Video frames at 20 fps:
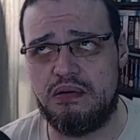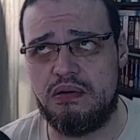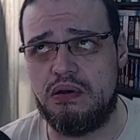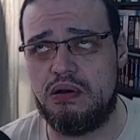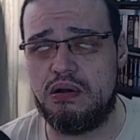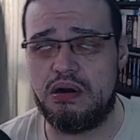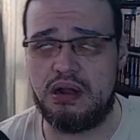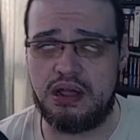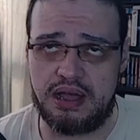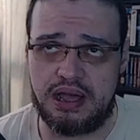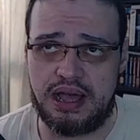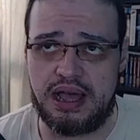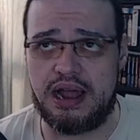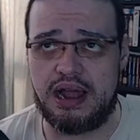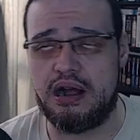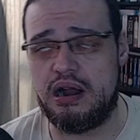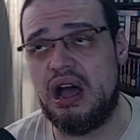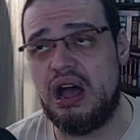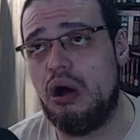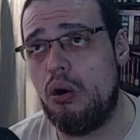or
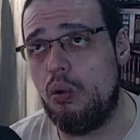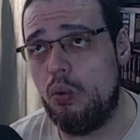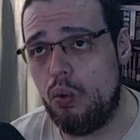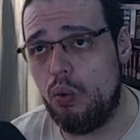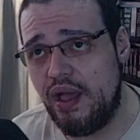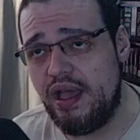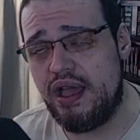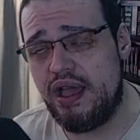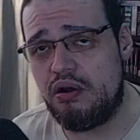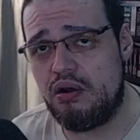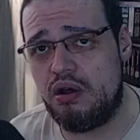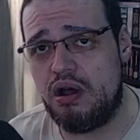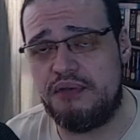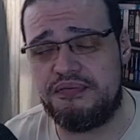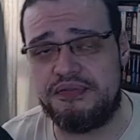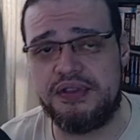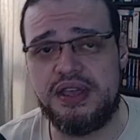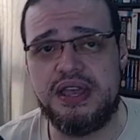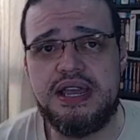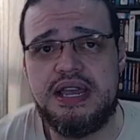are aware of,